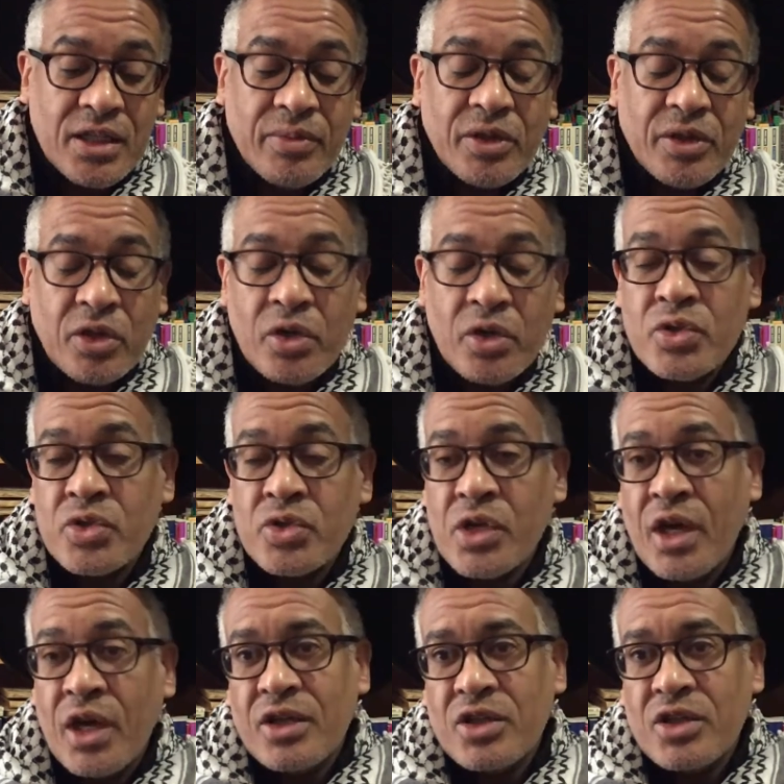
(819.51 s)
but those
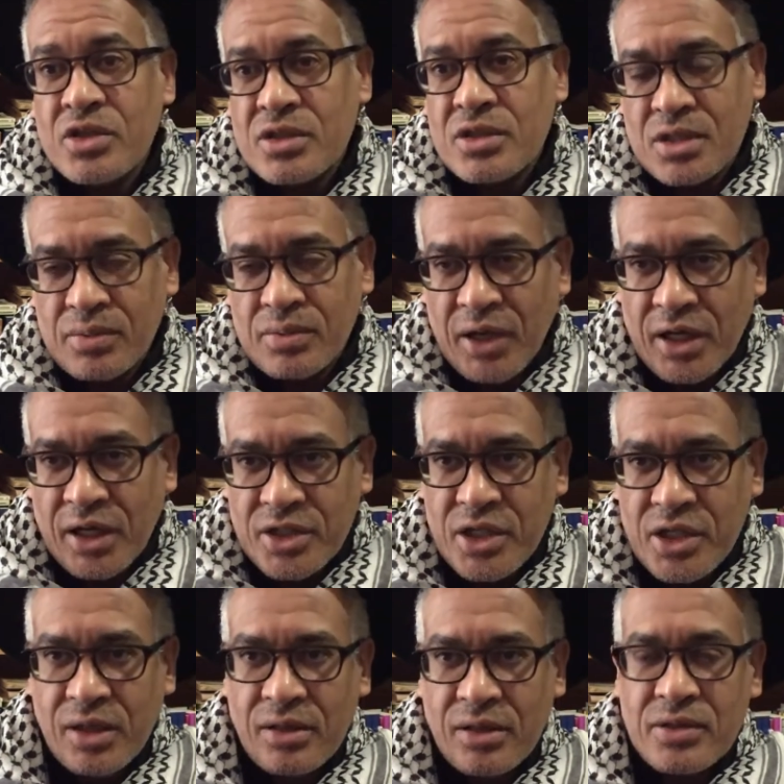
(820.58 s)
supply
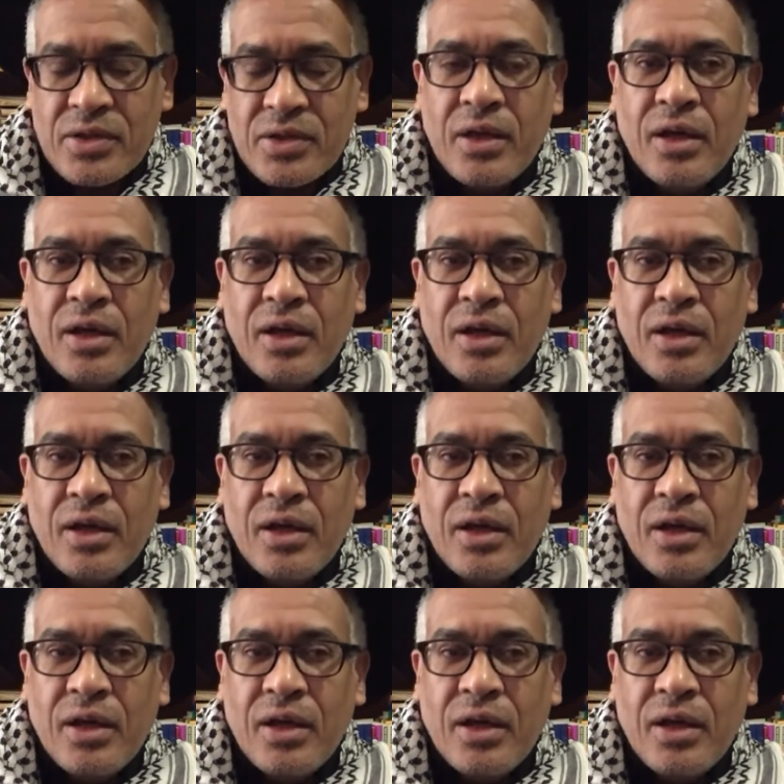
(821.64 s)
chains